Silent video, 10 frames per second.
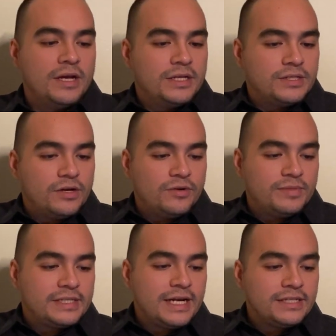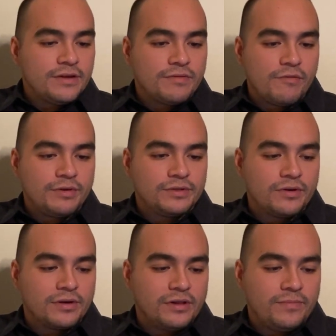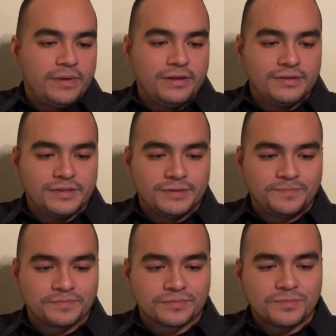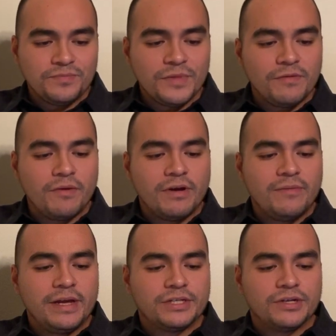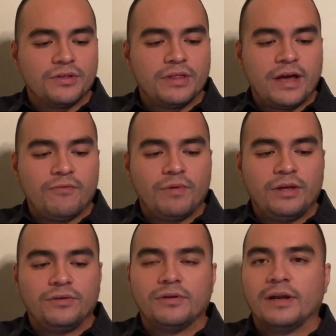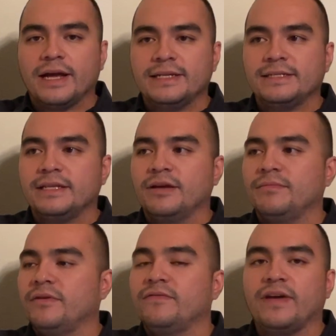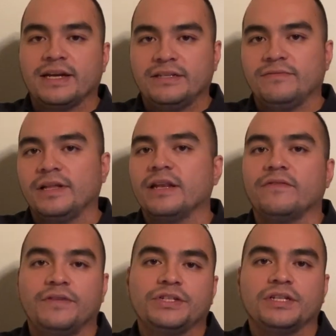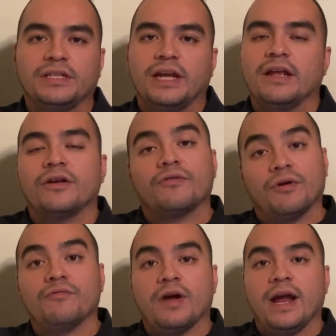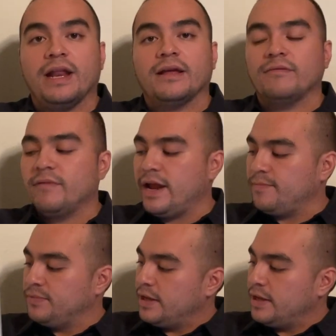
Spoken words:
So besides our three rhetorical appeals, we want to make sure that we utilize them effectively and efficiently in our own writing, right?